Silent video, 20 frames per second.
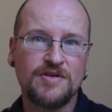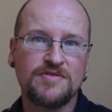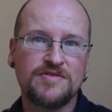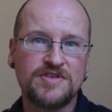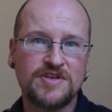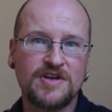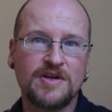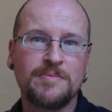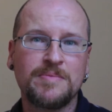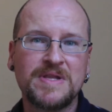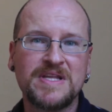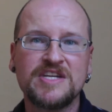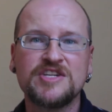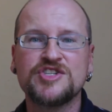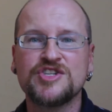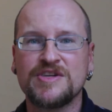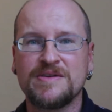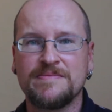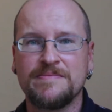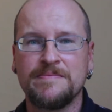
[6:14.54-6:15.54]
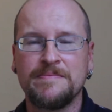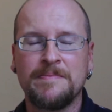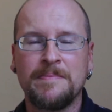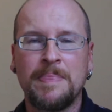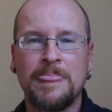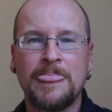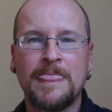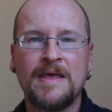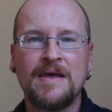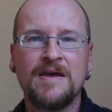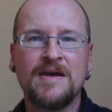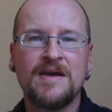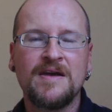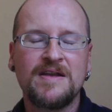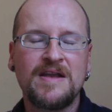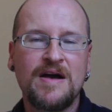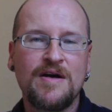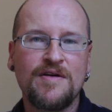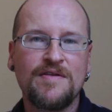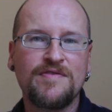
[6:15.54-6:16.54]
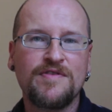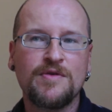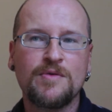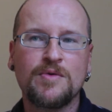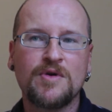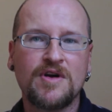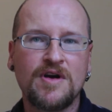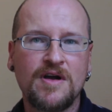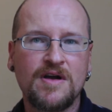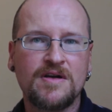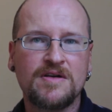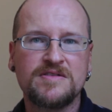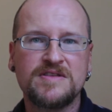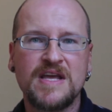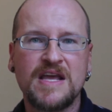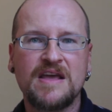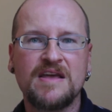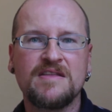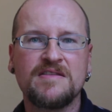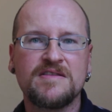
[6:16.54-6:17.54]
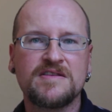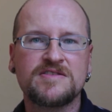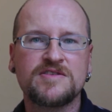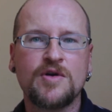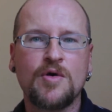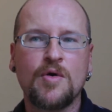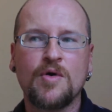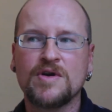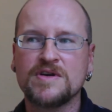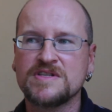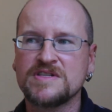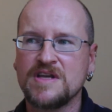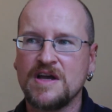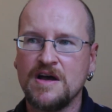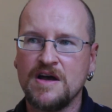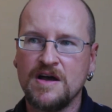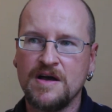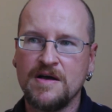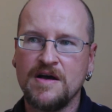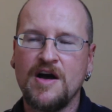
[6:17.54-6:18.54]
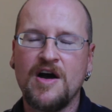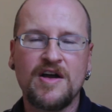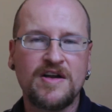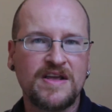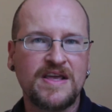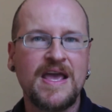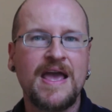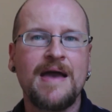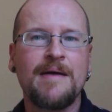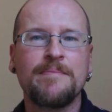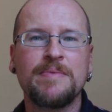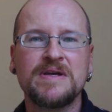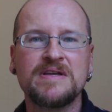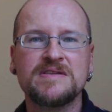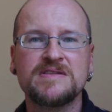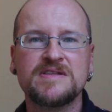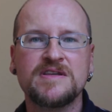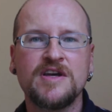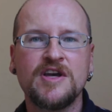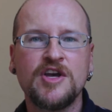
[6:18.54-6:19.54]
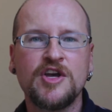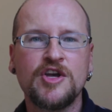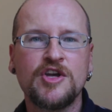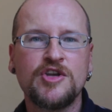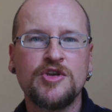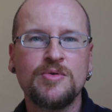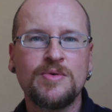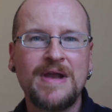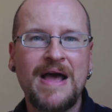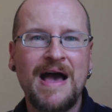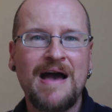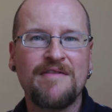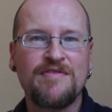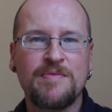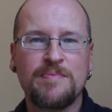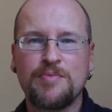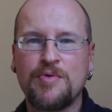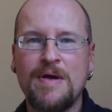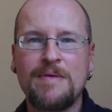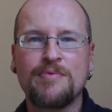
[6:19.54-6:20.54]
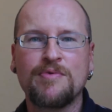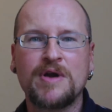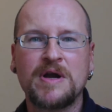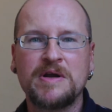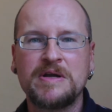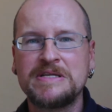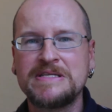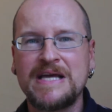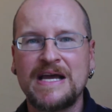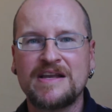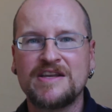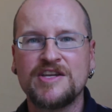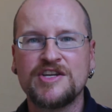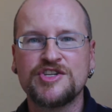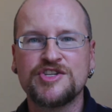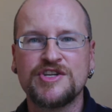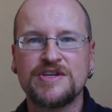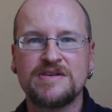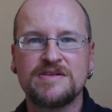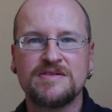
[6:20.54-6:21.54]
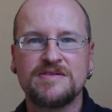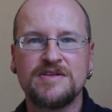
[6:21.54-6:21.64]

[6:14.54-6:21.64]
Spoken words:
to completion. Now, if you were taking this course on a campus, you would have a preparatory technician.